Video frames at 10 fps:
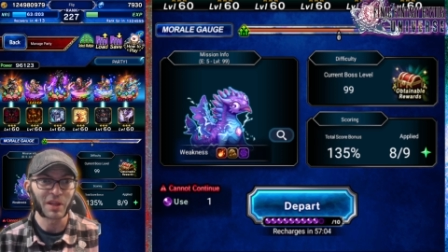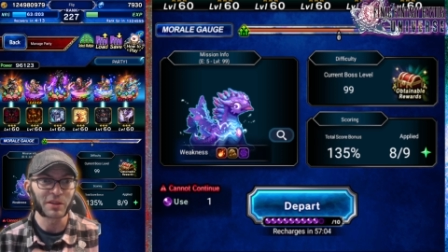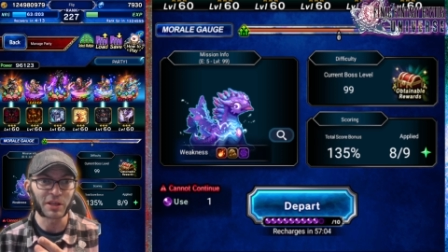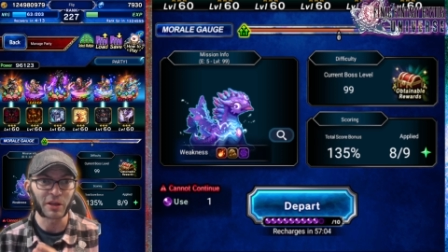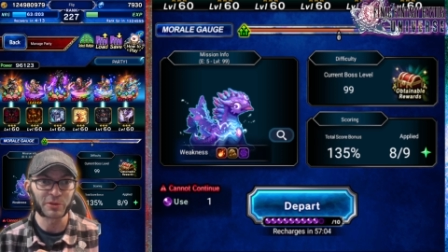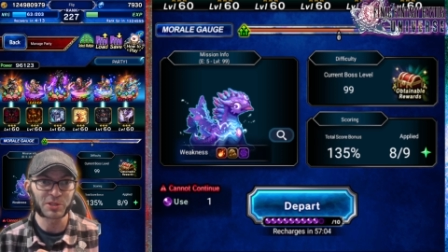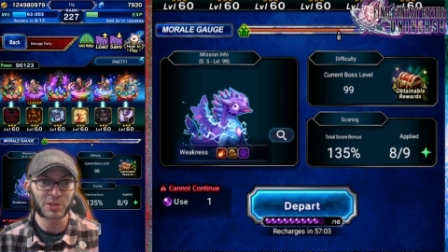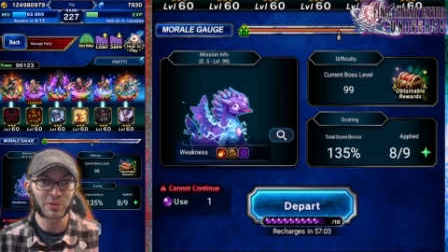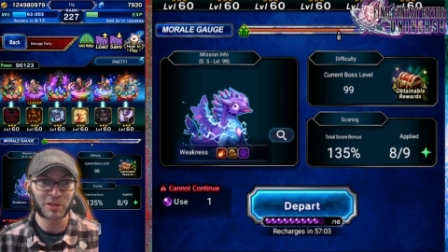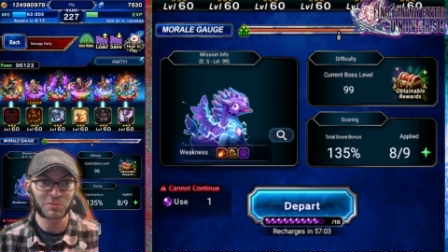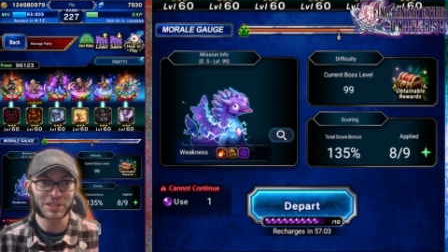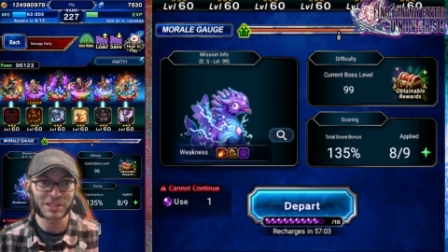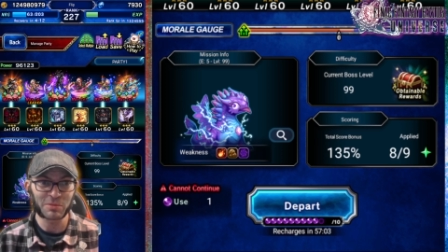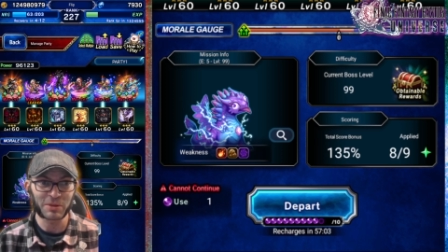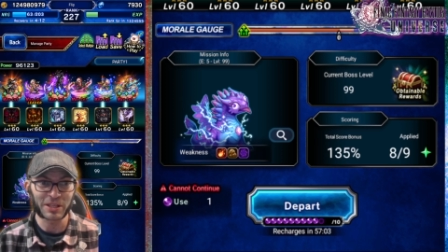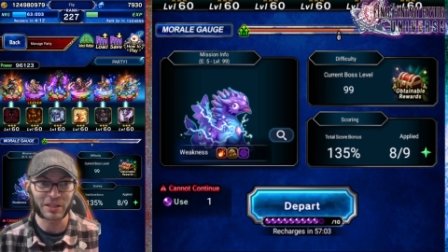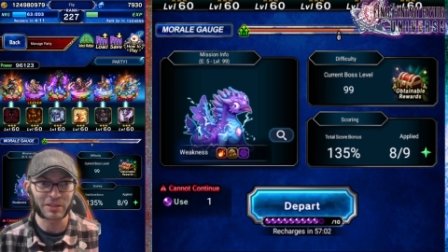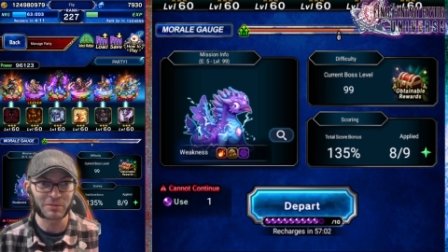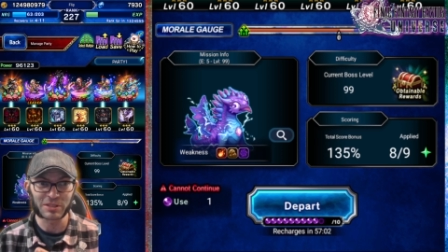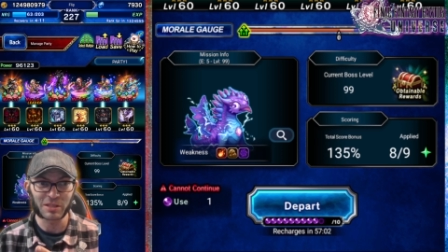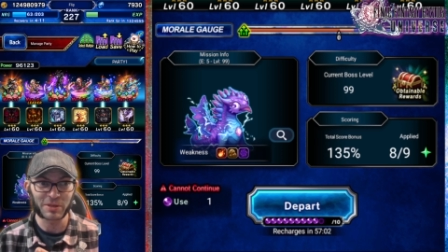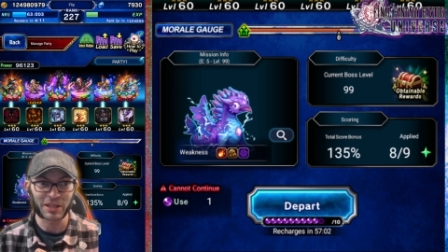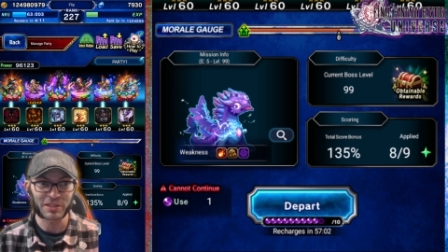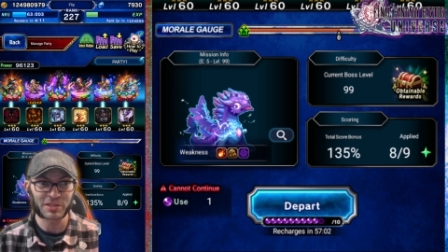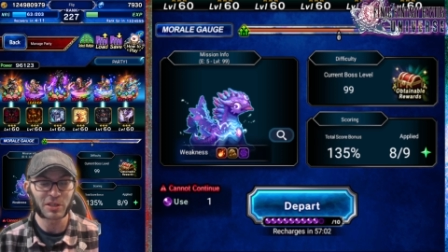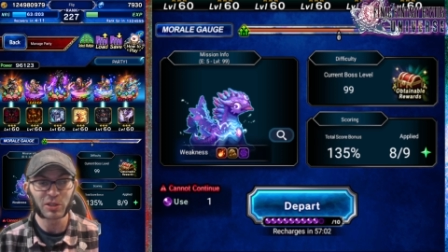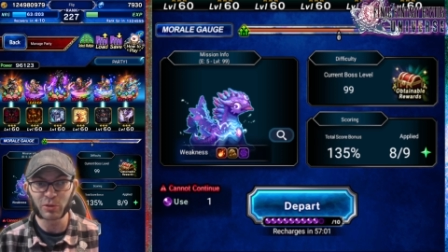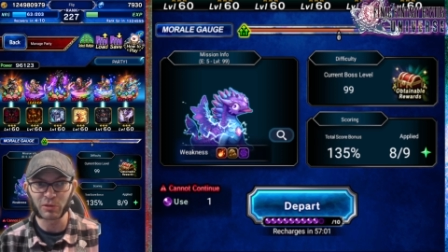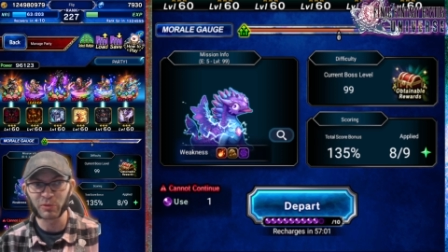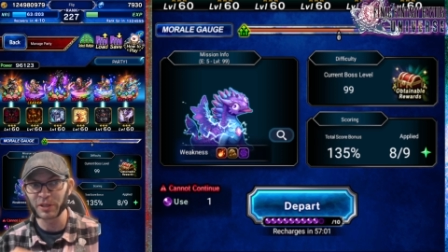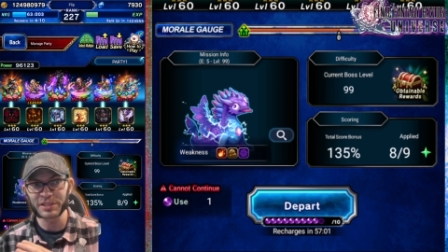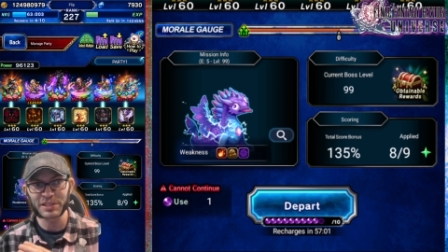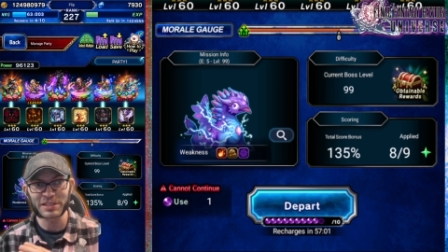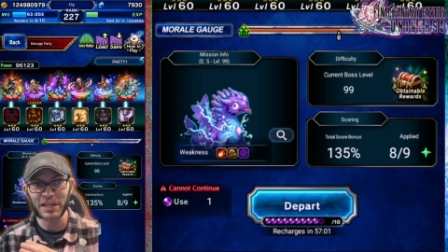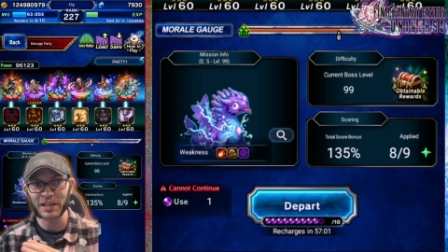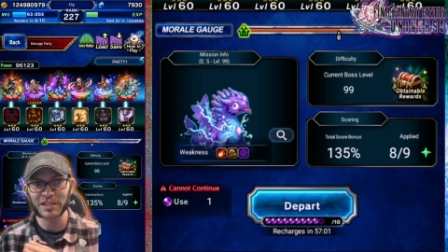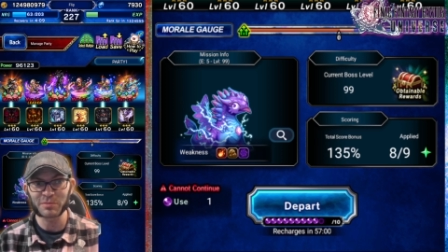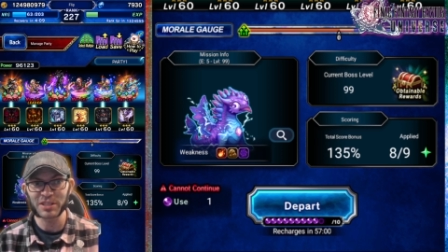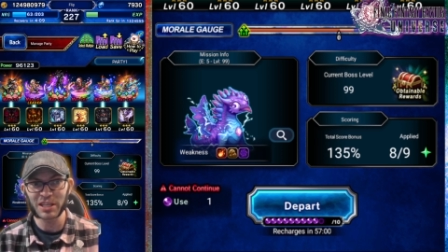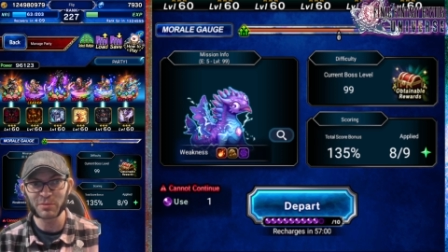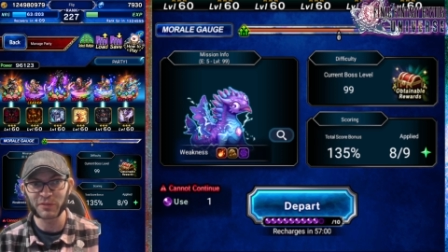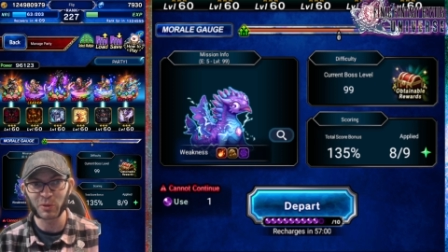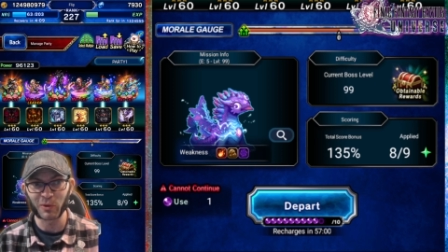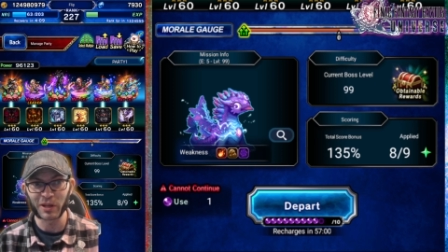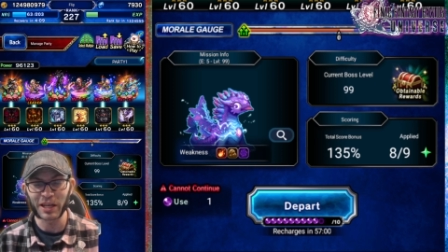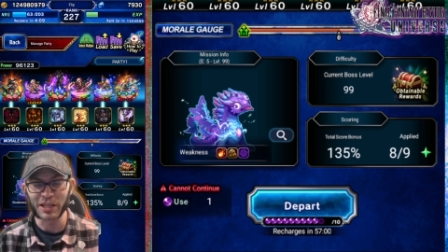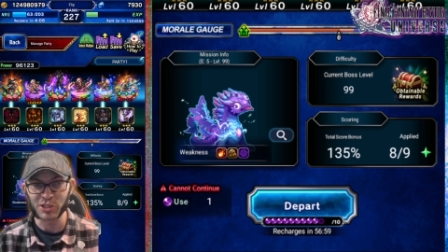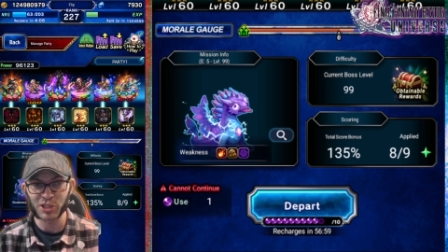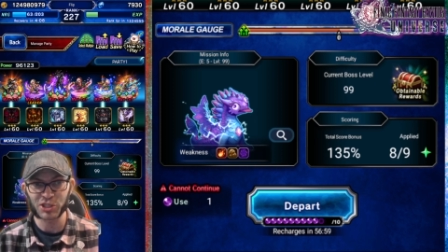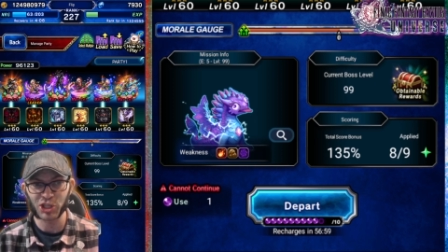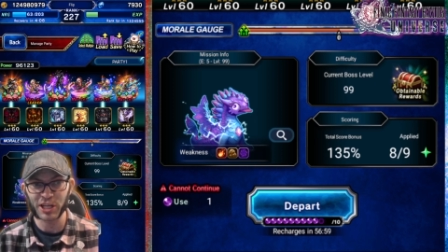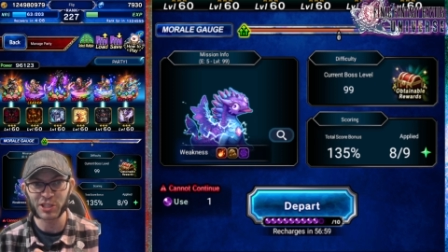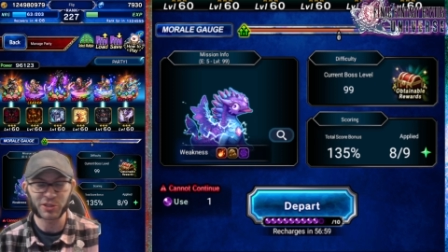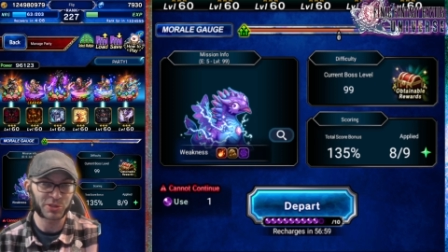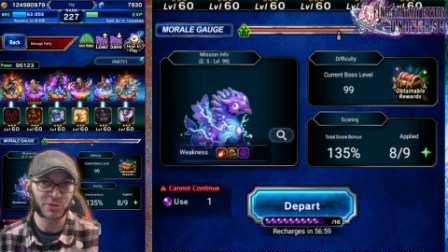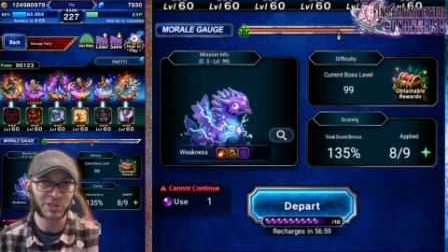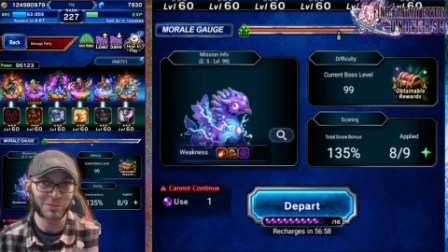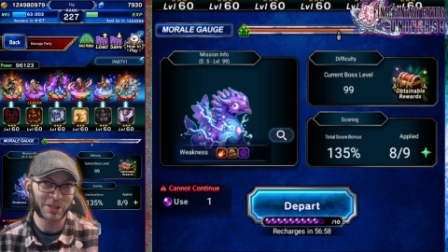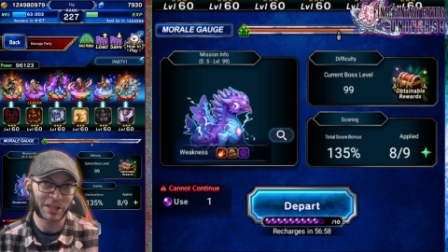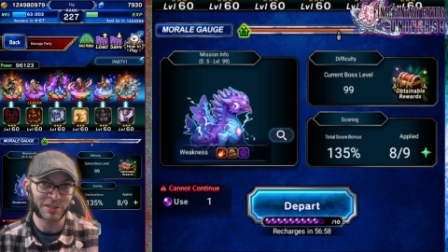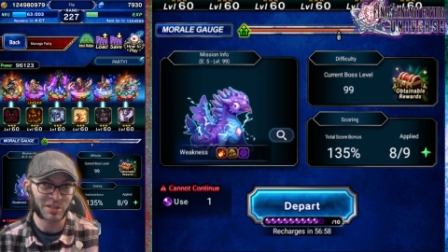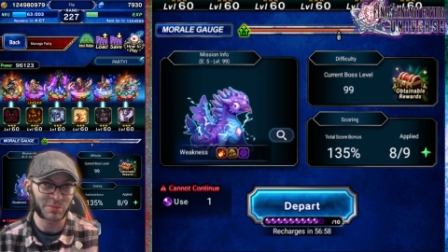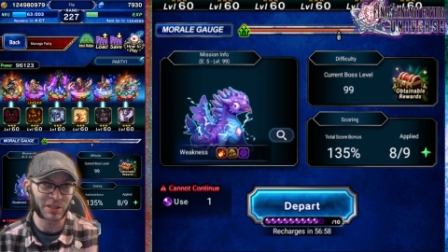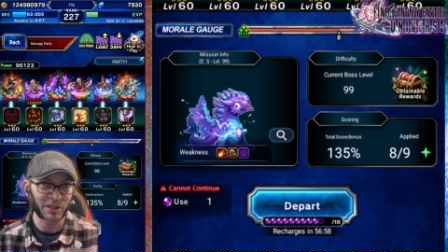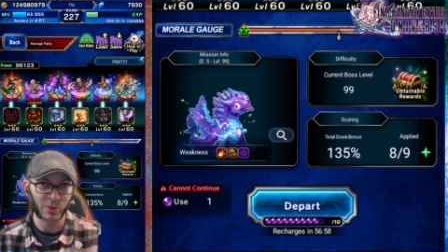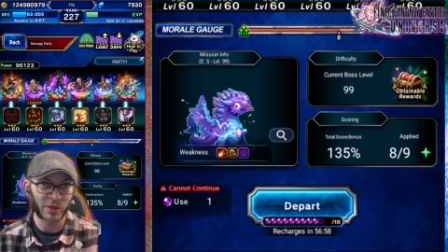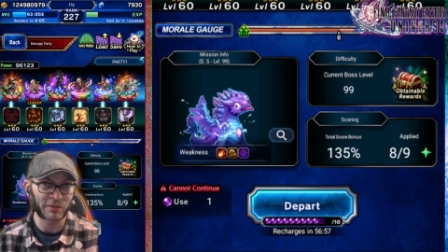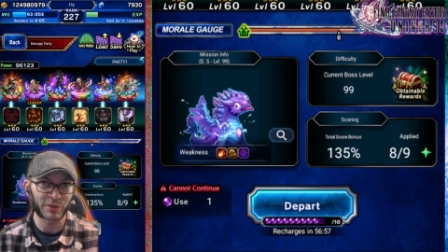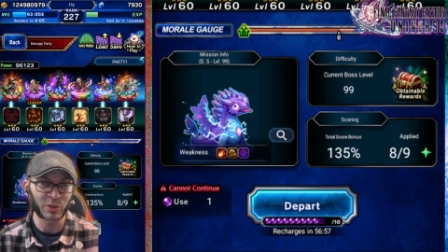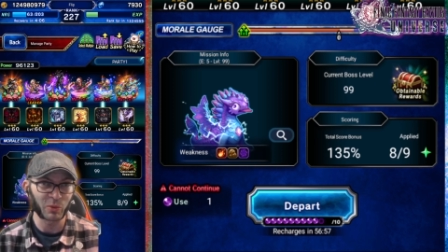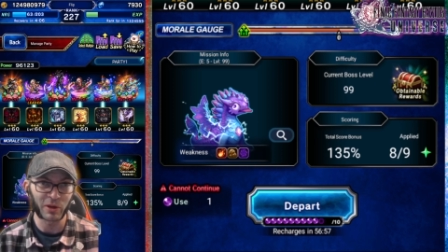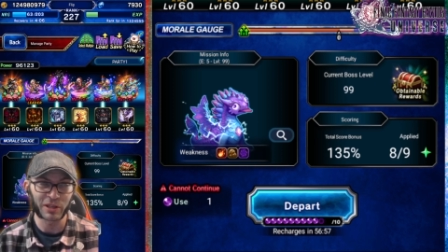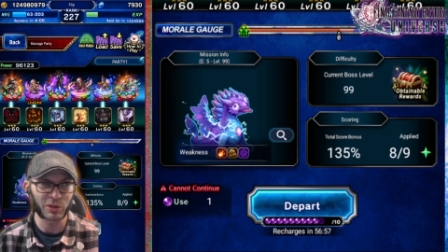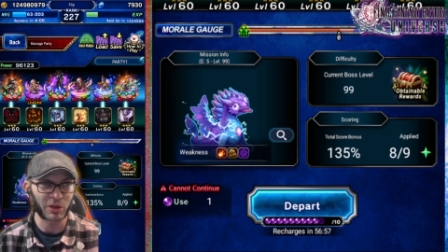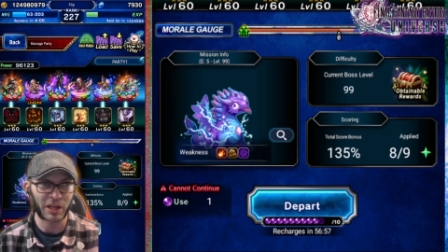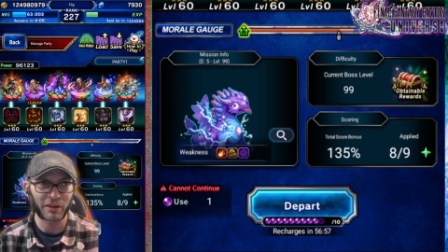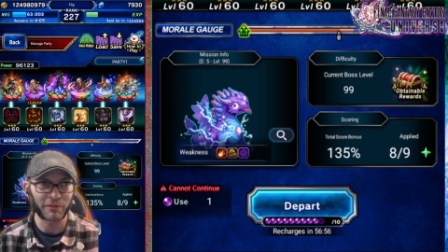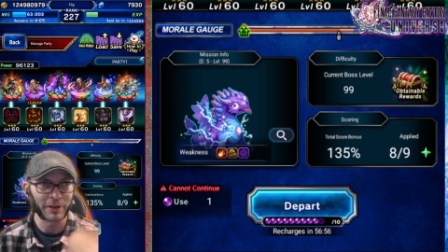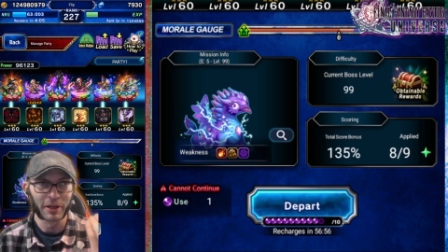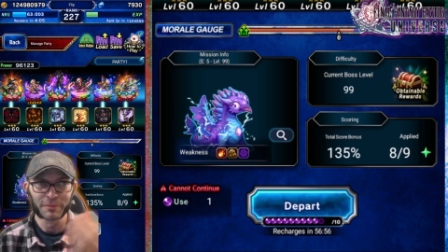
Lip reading: The other 2 can be DPS. You could run this exact same team if you want and just change the 2 DPS to being whoever you want. You could have